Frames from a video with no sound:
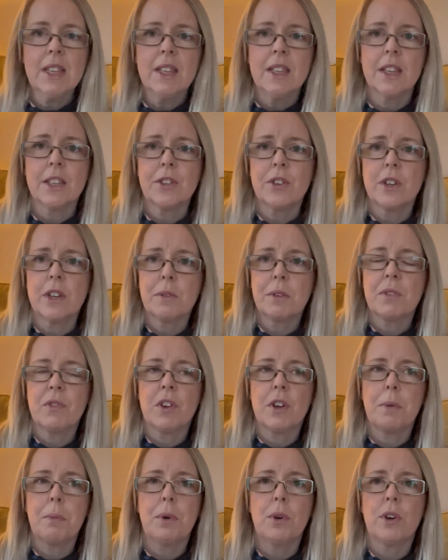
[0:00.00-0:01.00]
yesterday was a
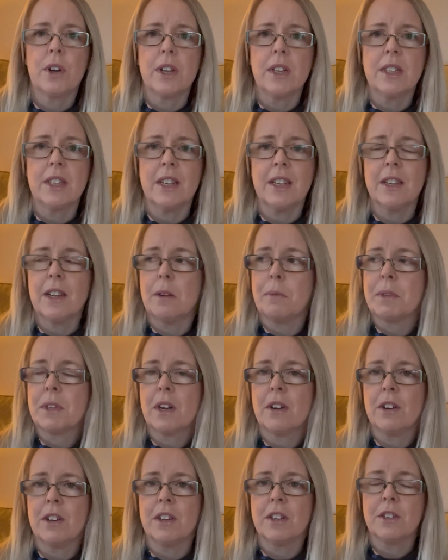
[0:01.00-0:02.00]
very boring day I'm
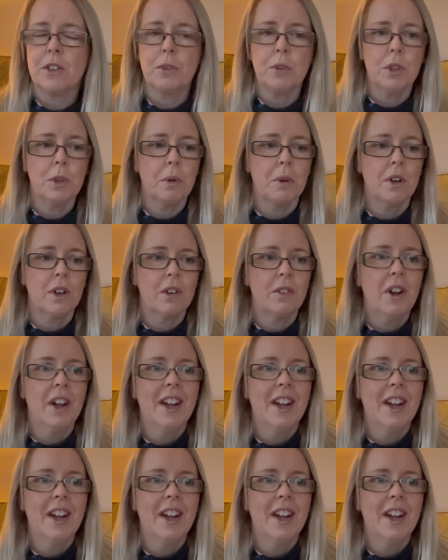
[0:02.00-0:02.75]
sorry to you all